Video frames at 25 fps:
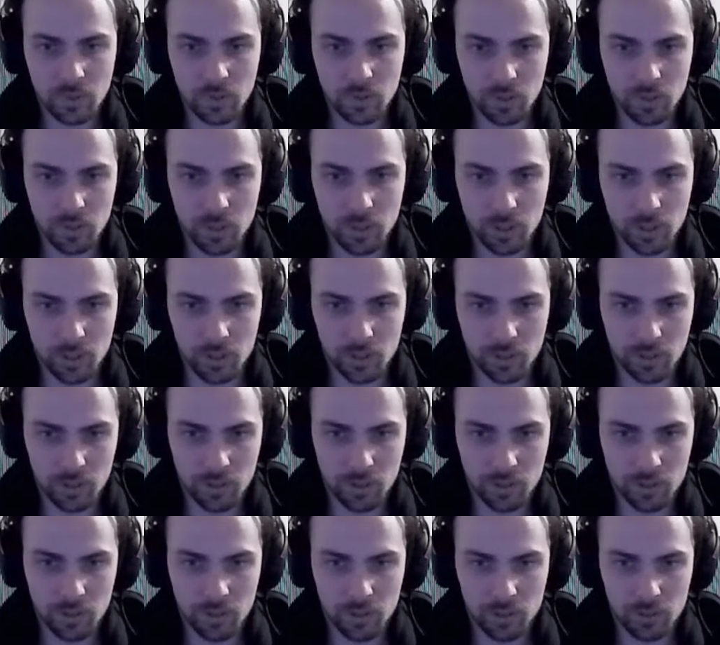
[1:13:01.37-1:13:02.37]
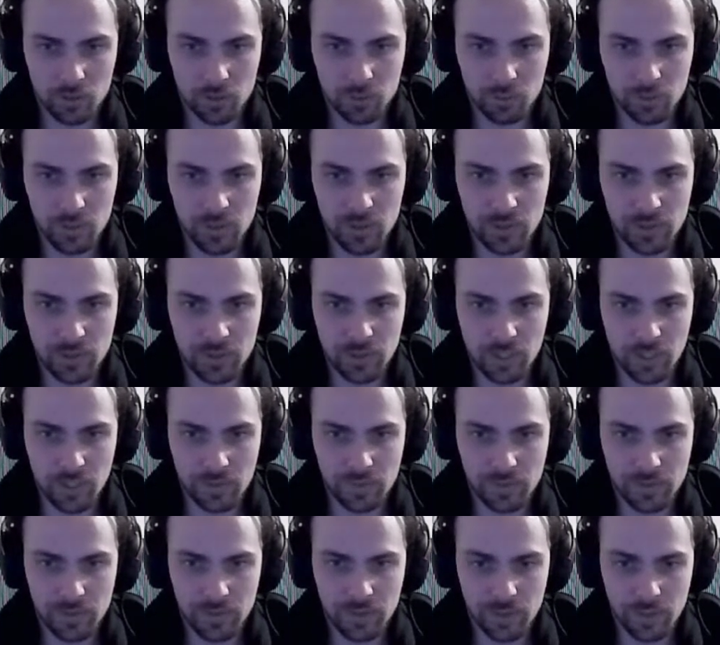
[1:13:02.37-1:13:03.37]
Do we still
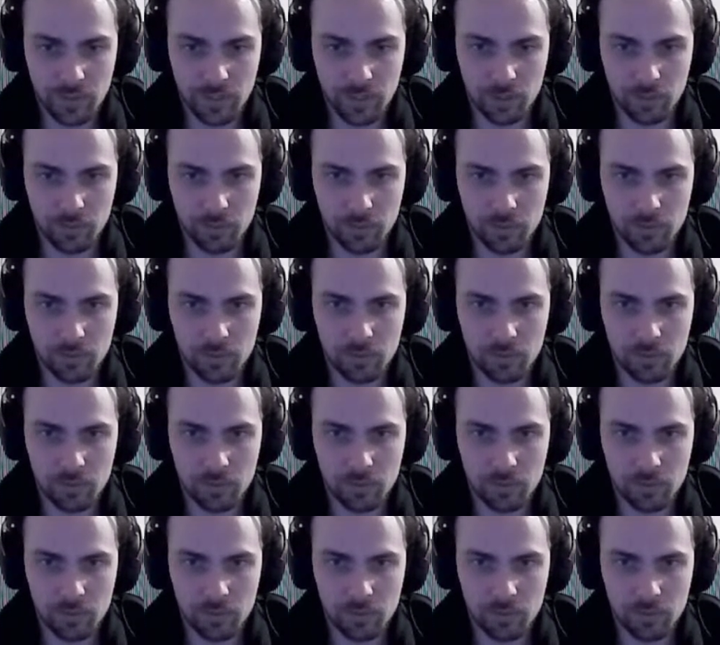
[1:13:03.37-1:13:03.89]
have time?